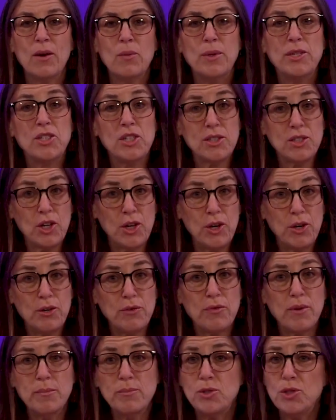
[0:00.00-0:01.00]
We just
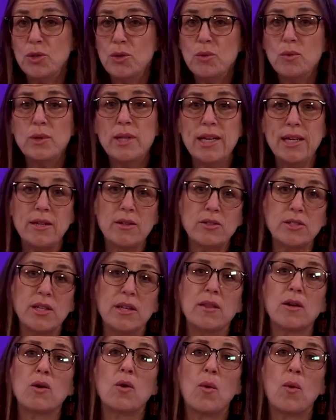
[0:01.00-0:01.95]
heard from 2 leaders in the